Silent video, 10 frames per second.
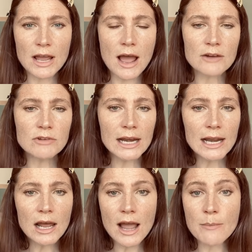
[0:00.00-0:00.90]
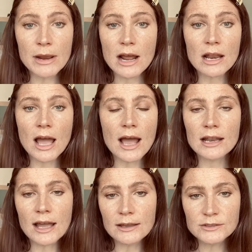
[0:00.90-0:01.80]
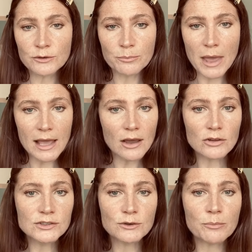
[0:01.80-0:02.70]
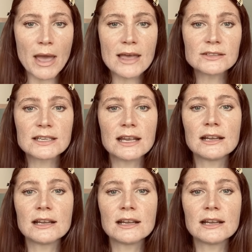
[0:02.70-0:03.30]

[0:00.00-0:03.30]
really like, I mean, I like sort of pink on sort of pale skin.